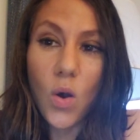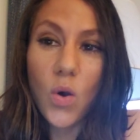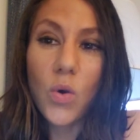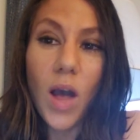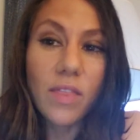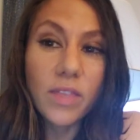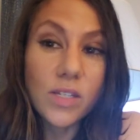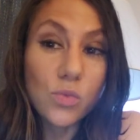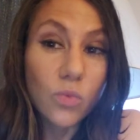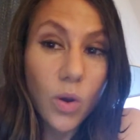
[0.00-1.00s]
Who got
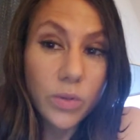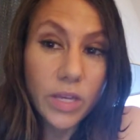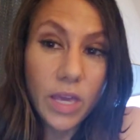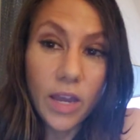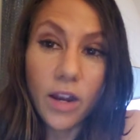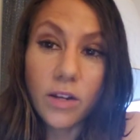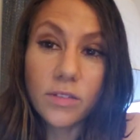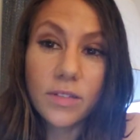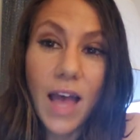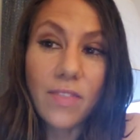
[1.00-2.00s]
things rolling here?
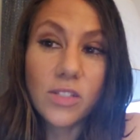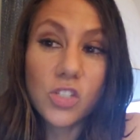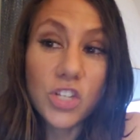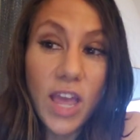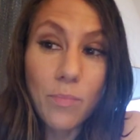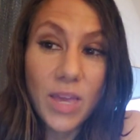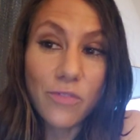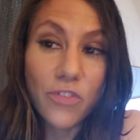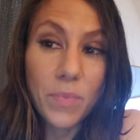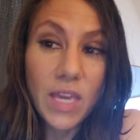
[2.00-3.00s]
Got this
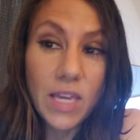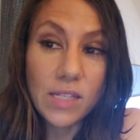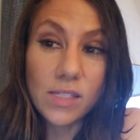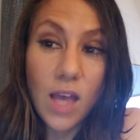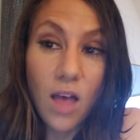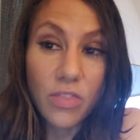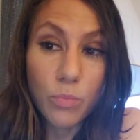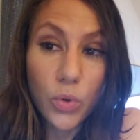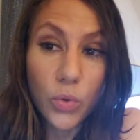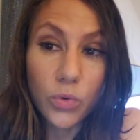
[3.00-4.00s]
champion from the east on the
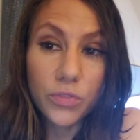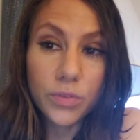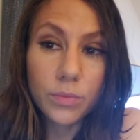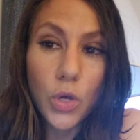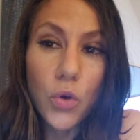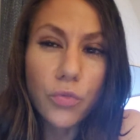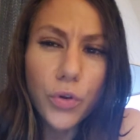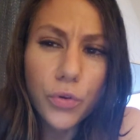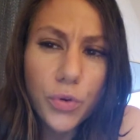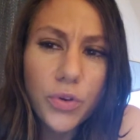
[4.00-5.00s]
move? Who
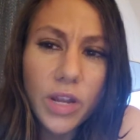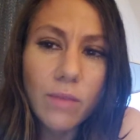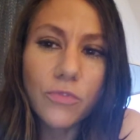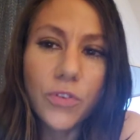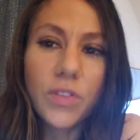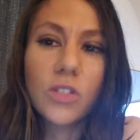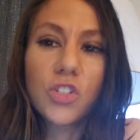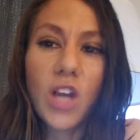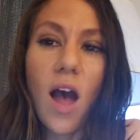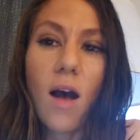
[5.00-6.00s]
recruited him for this
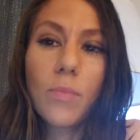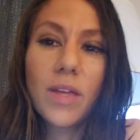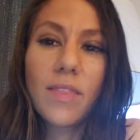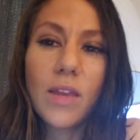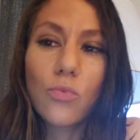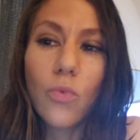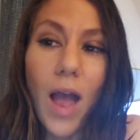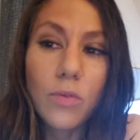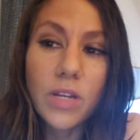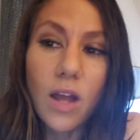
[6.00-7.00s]
job, then
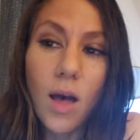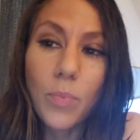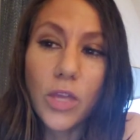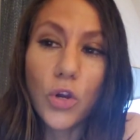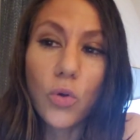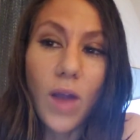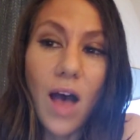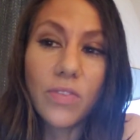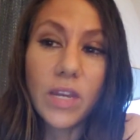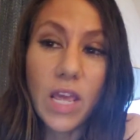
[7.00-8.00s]
rounded up and
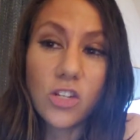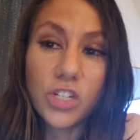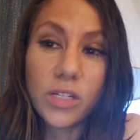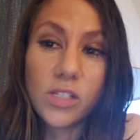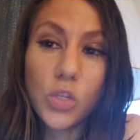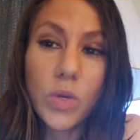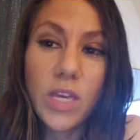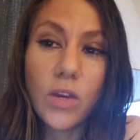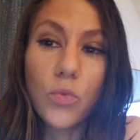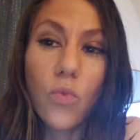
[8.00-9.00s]
corralled the nation so
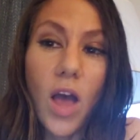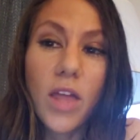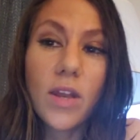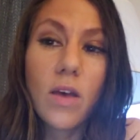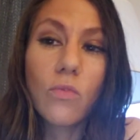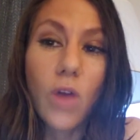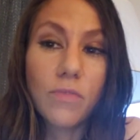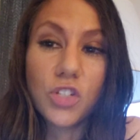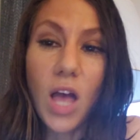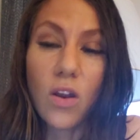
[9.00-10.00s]
he could run
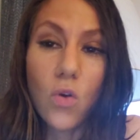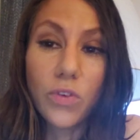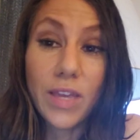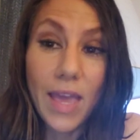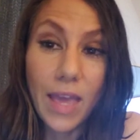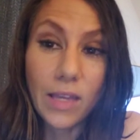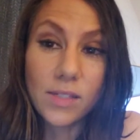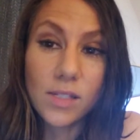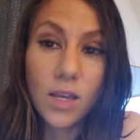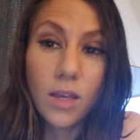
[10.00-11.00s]
roughshod over kings?